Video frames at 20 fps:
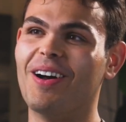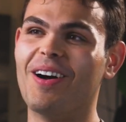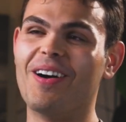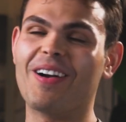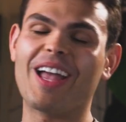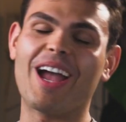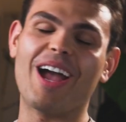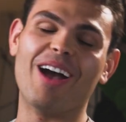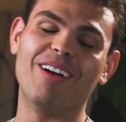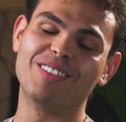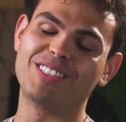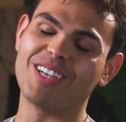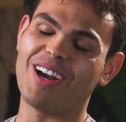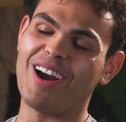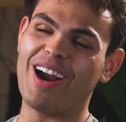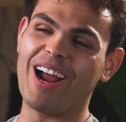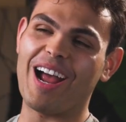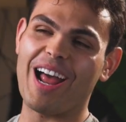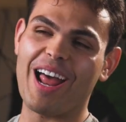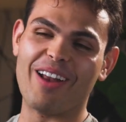Okay, I'm
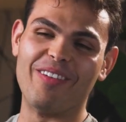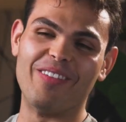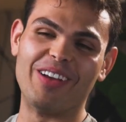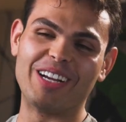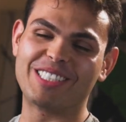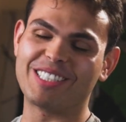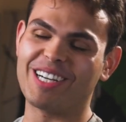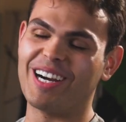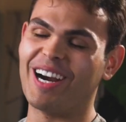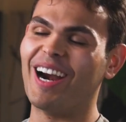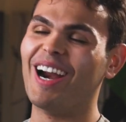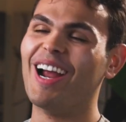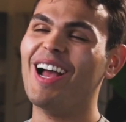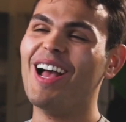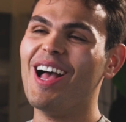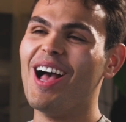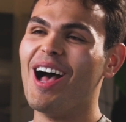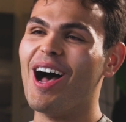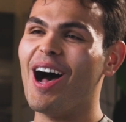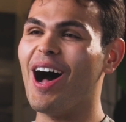sorry. I had to be
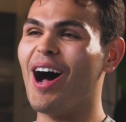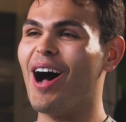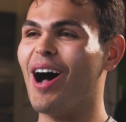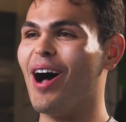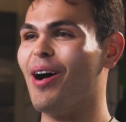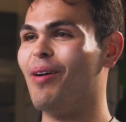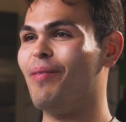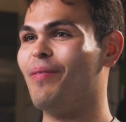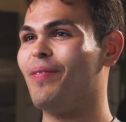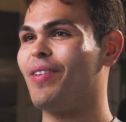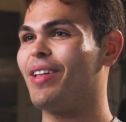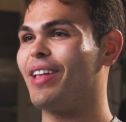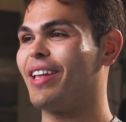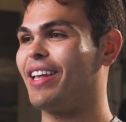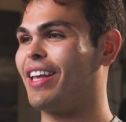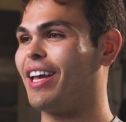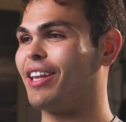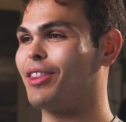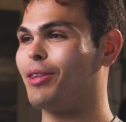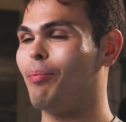sure.
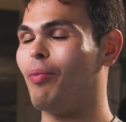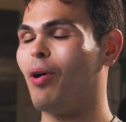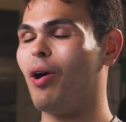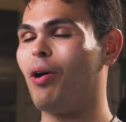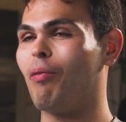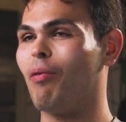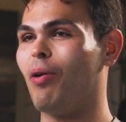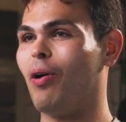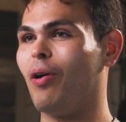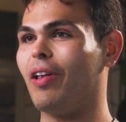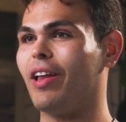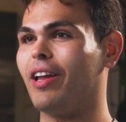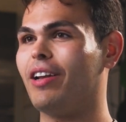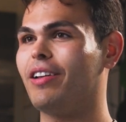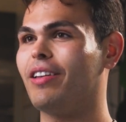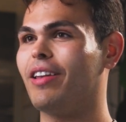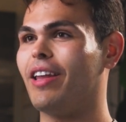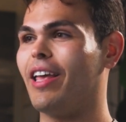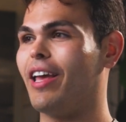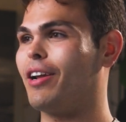Get the ball
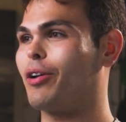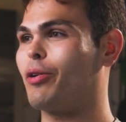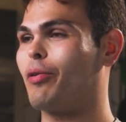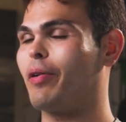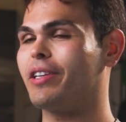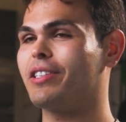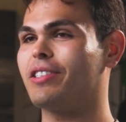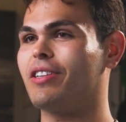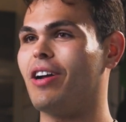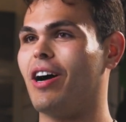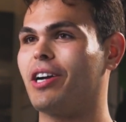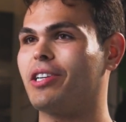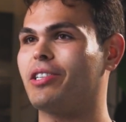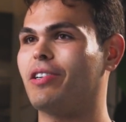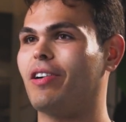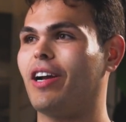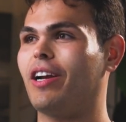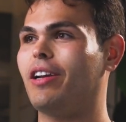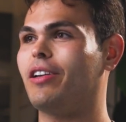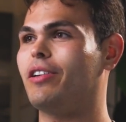rolling, hit a quick stock
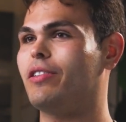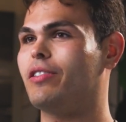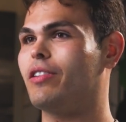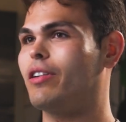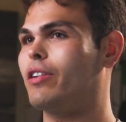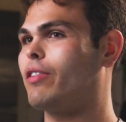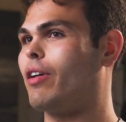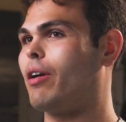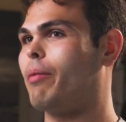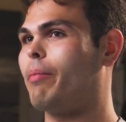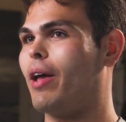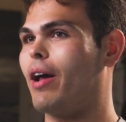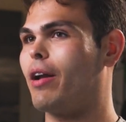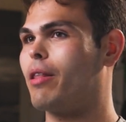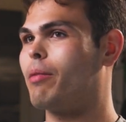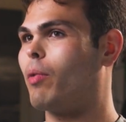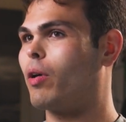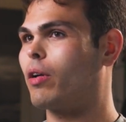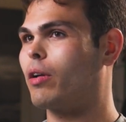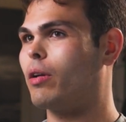trade. Usually I try and be out of
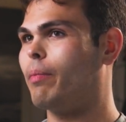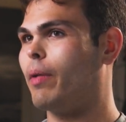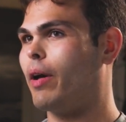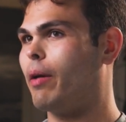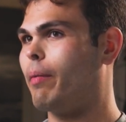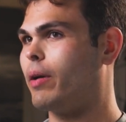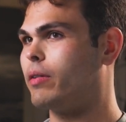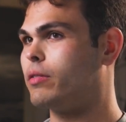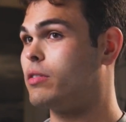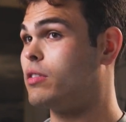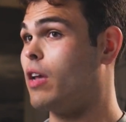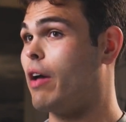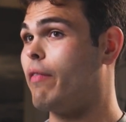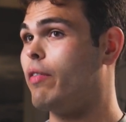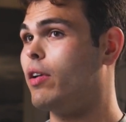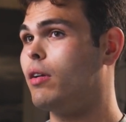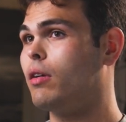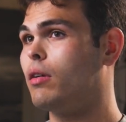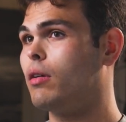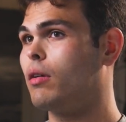the market by about
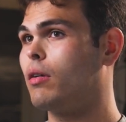7.